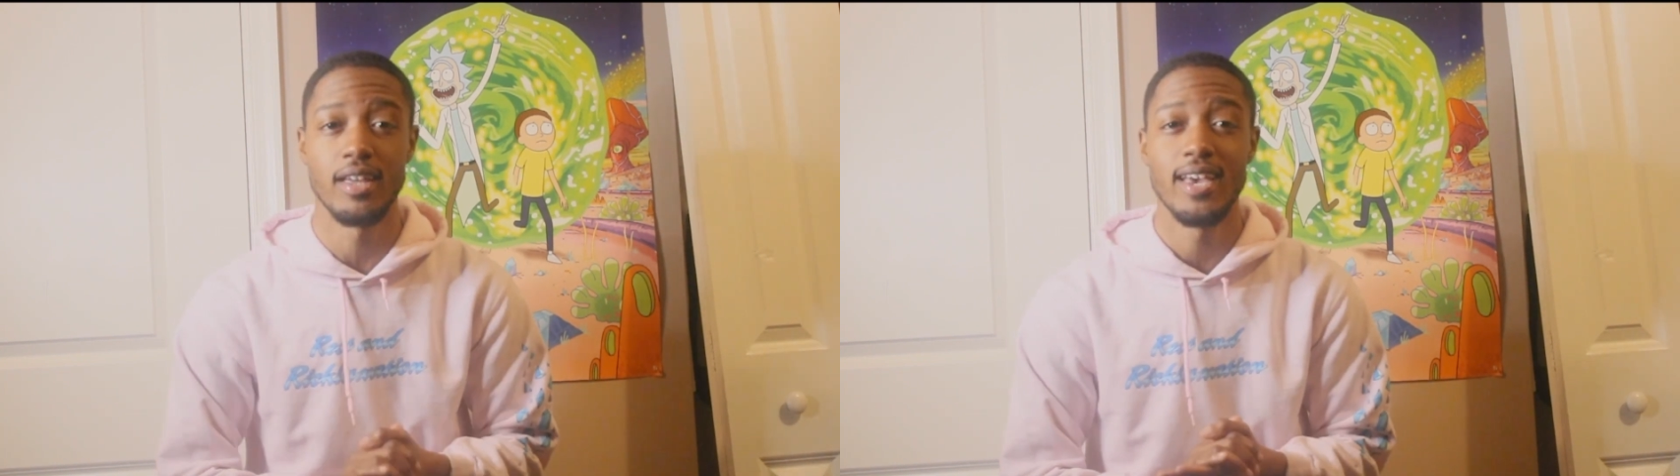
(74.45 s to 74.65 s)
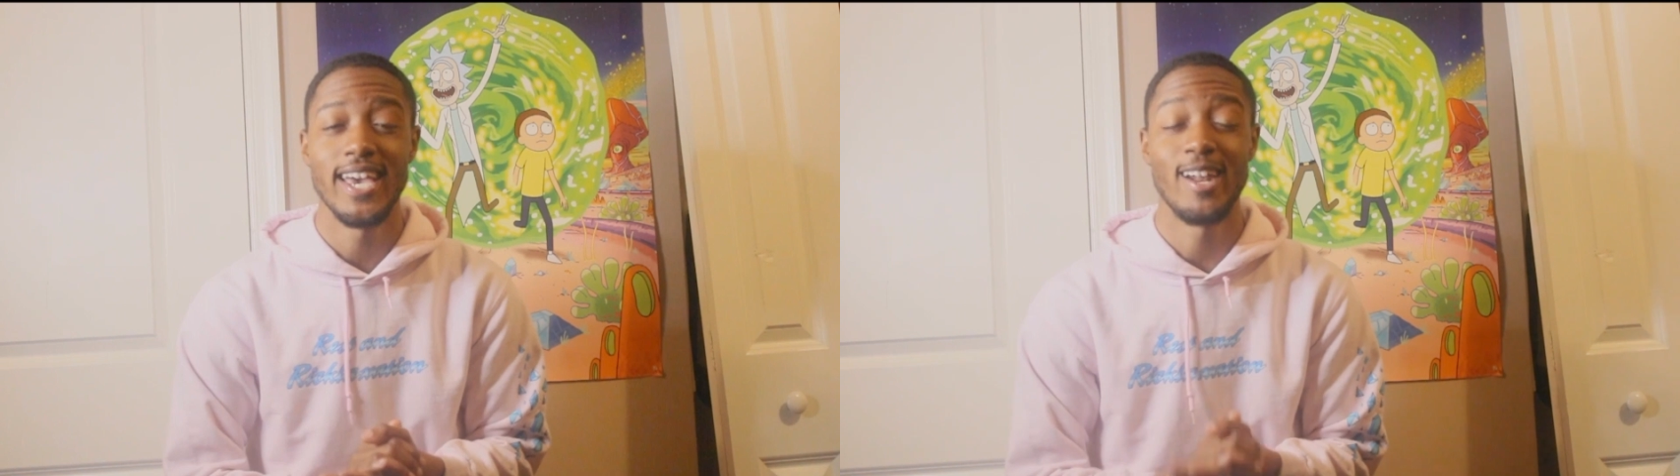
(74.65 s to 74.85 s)

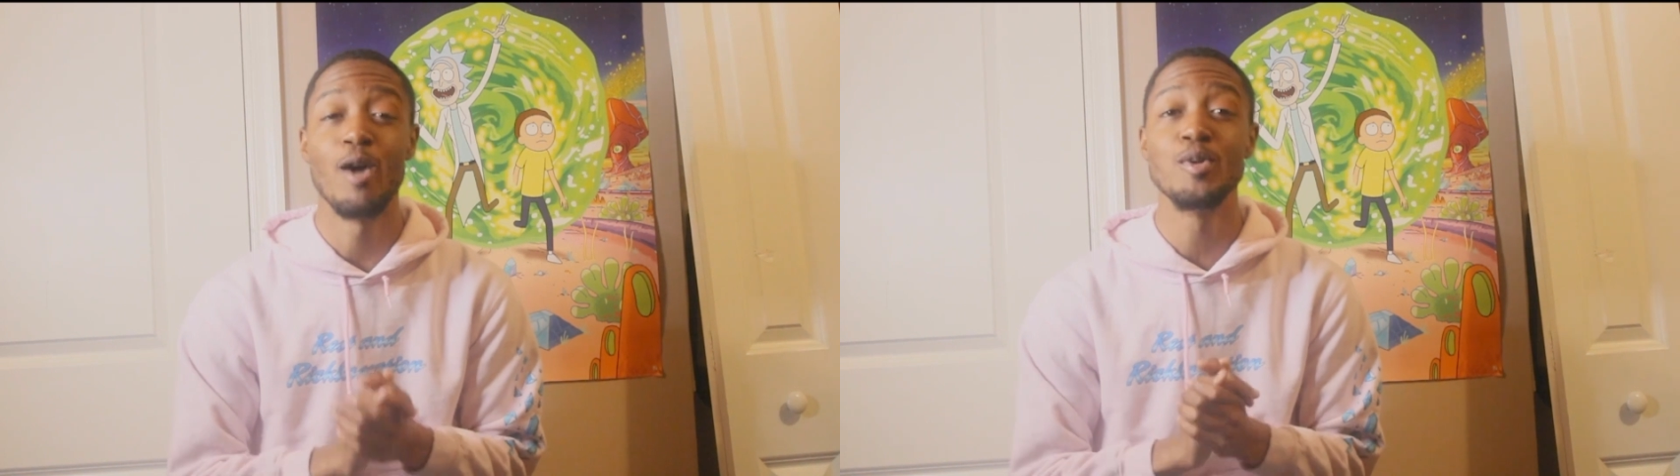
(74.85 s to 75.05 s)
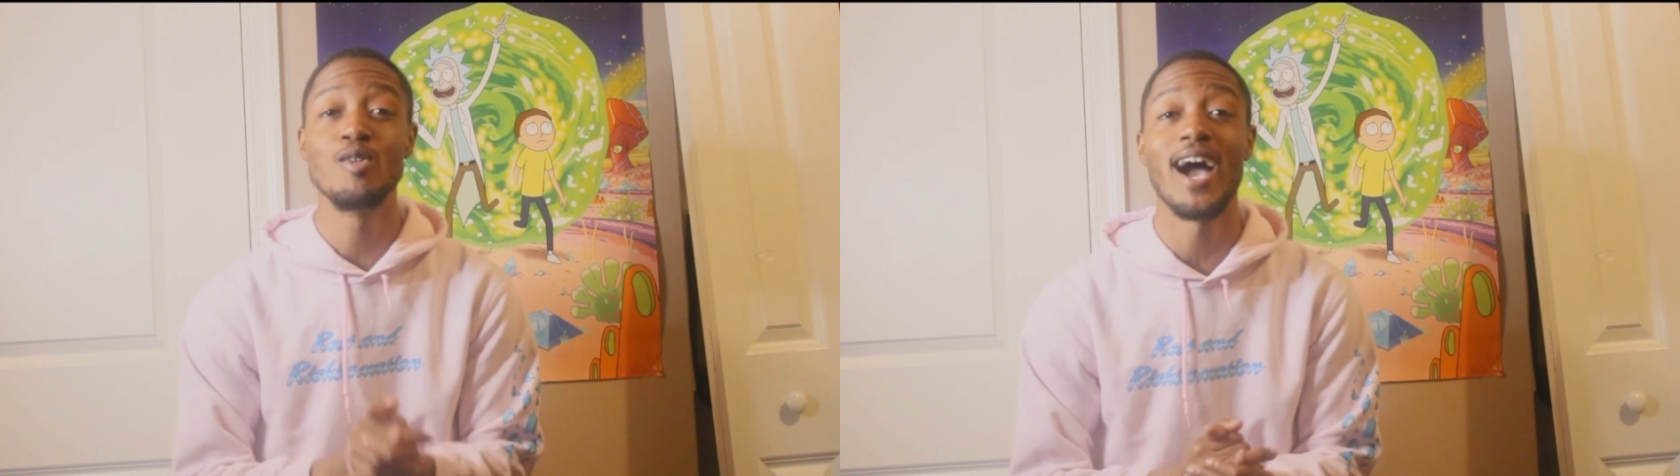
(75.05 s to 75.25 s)
And I
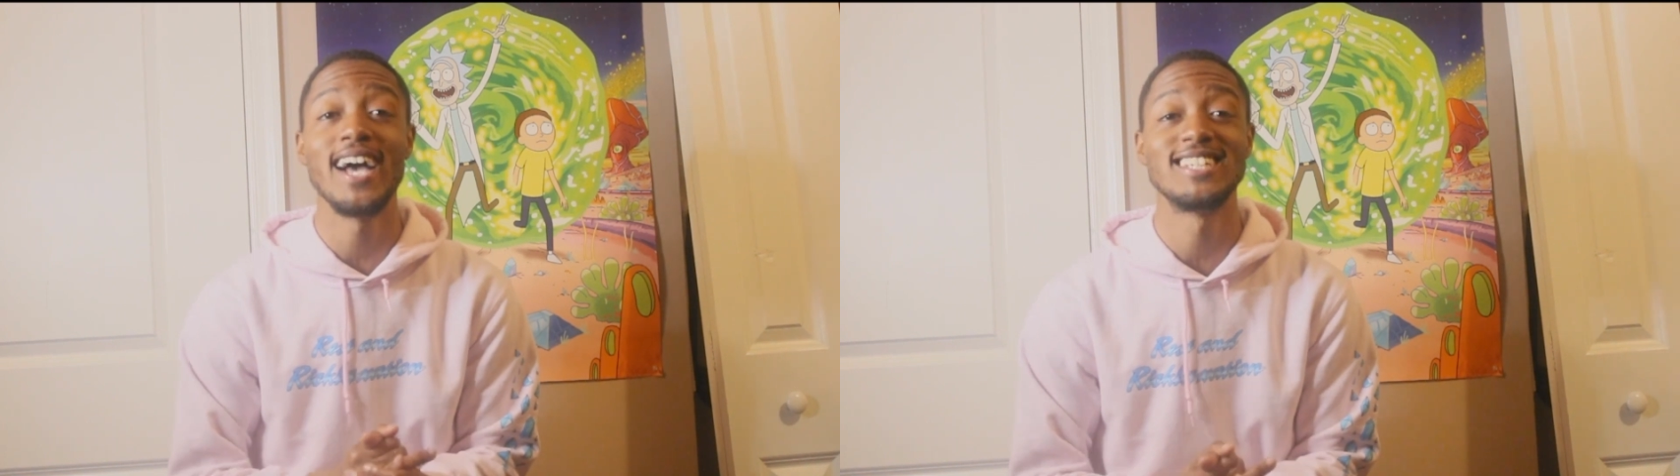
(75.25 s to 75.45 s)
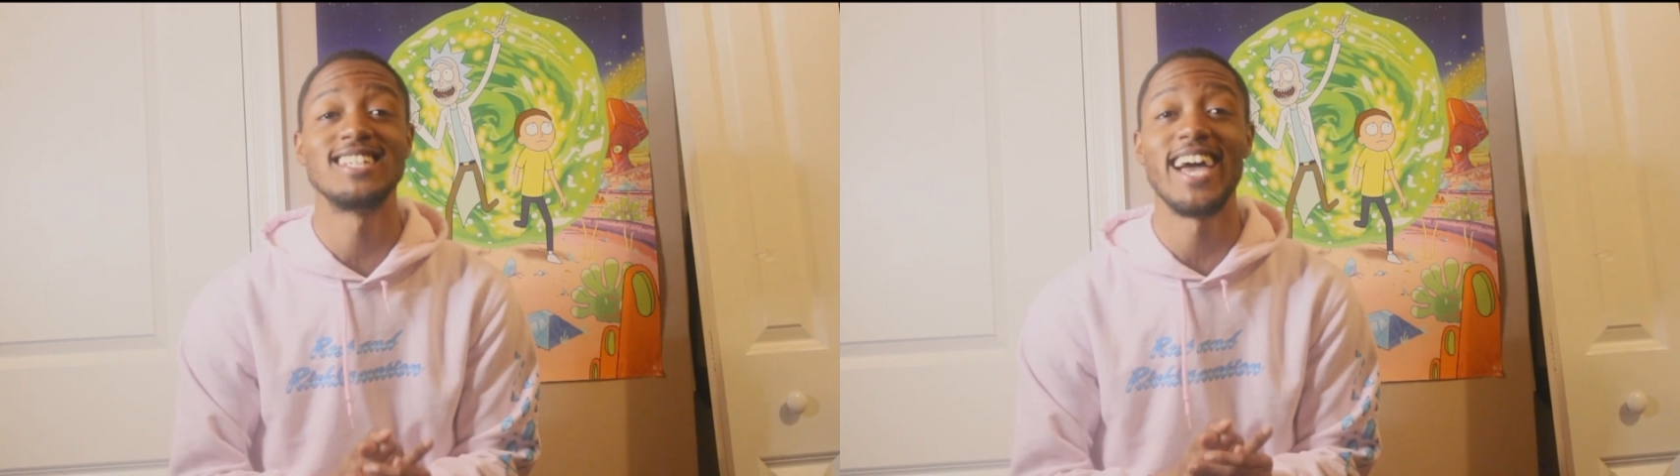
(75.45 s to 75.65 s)
hope you
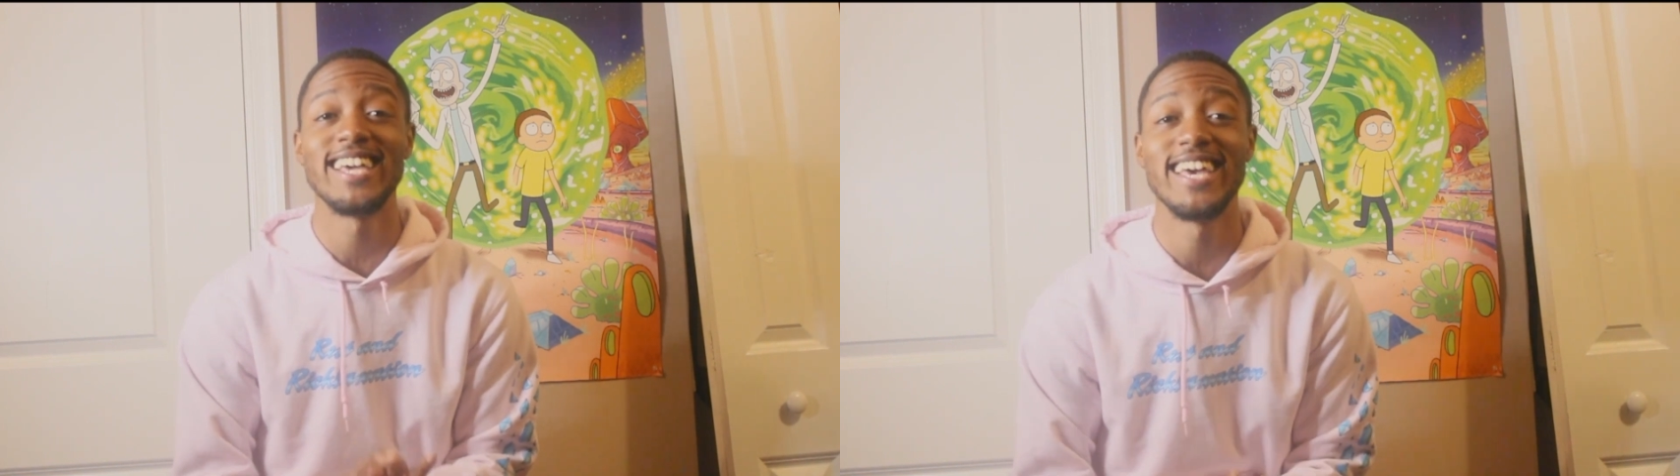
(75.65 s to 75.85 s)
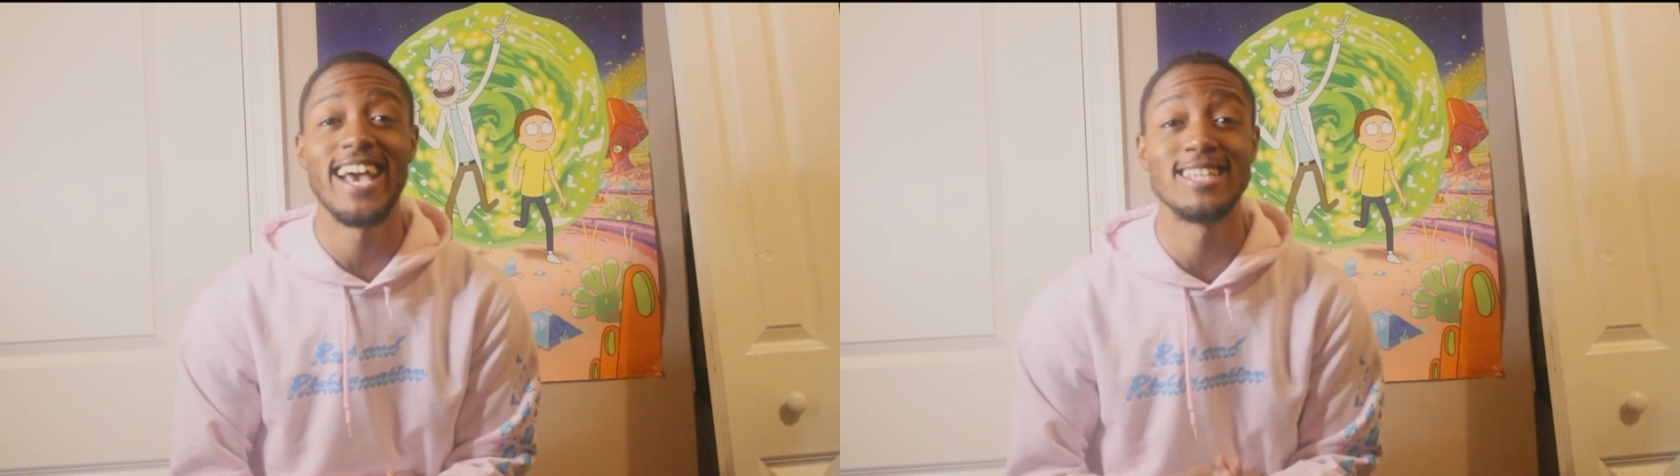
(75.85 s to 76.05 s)
guys
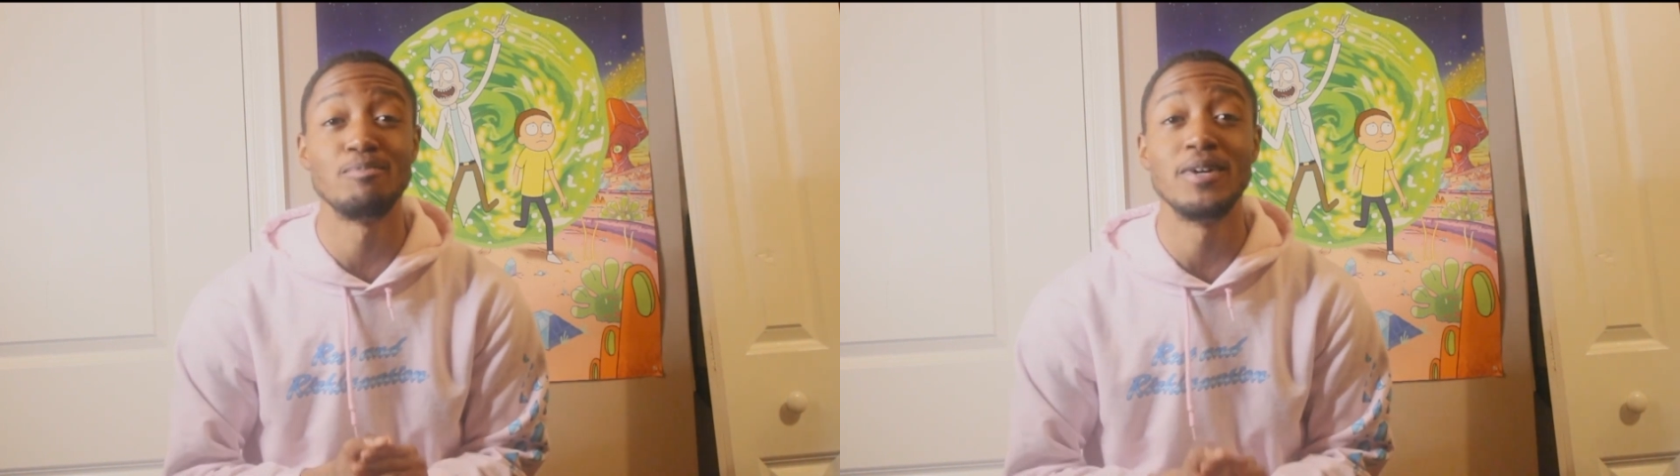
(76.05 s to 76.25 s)
like it as